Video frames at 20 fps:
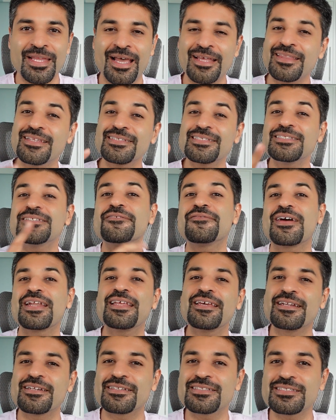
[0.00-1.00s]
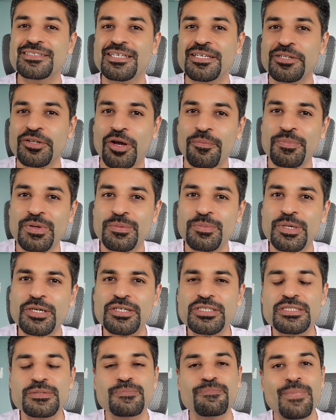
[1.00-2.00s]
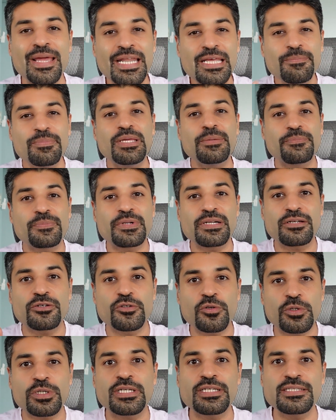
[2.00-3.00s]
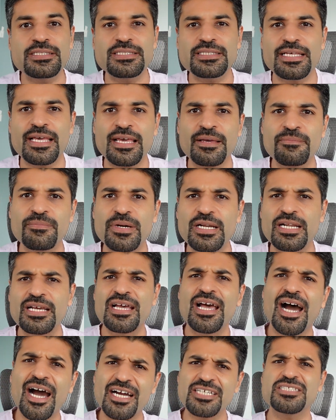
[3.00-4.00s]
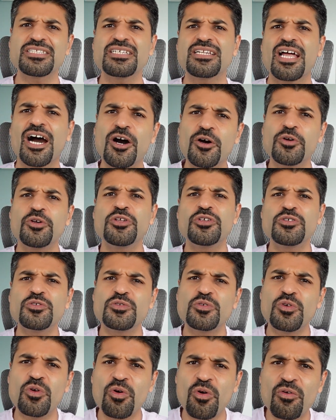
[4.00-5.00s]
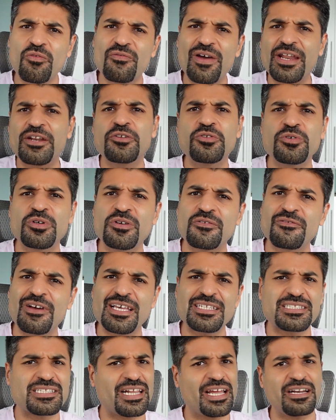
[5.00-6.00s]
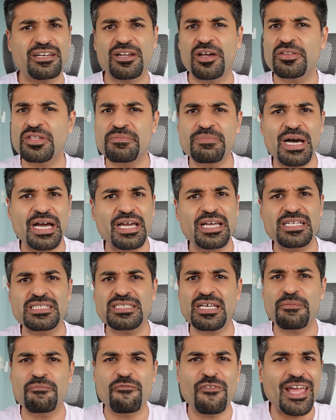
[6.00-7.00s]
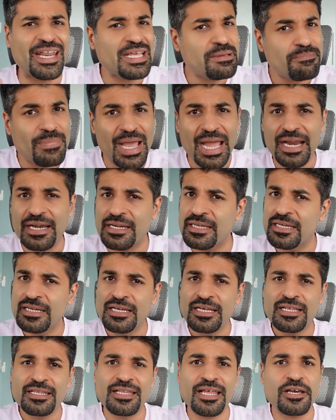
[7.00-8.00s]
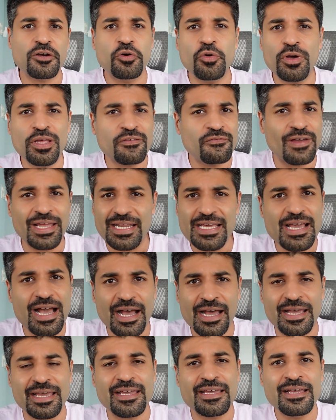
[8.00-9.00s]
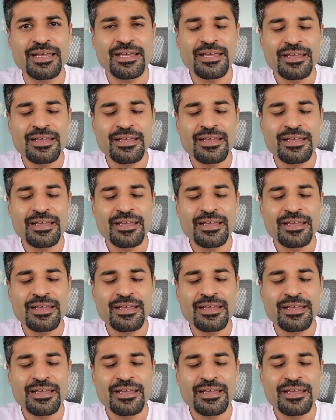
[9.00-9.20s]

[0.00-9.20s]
And this is a very interesting topic because many people wrote in saying, But Ashdin, how do you know when to invest? Right now, the markets are very bad, they're going very high.